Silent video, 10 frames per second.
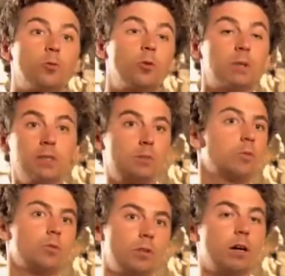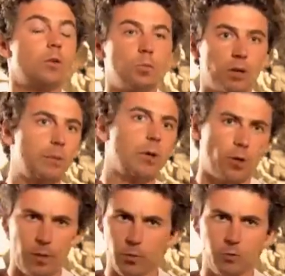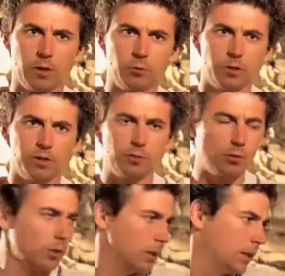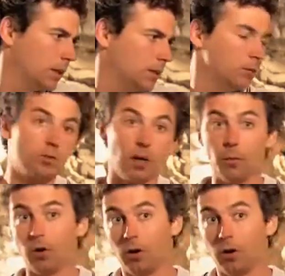We need compressed air for a host of different applications. The